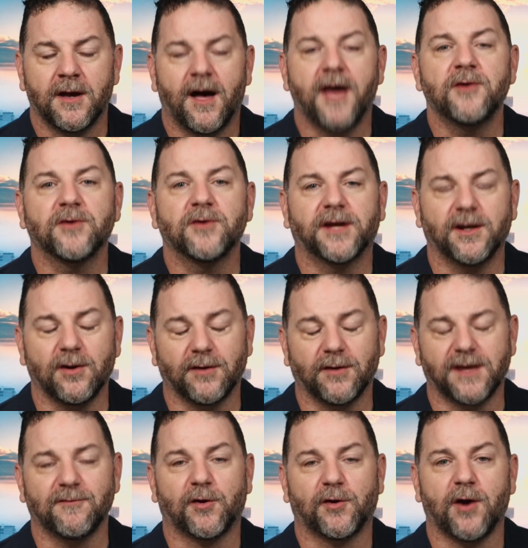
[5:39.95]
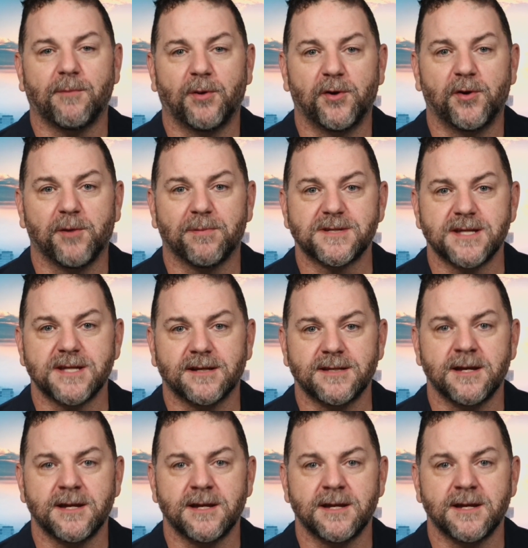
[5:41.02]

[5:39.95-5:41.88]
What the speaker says: I don't give a crap who you're protecting,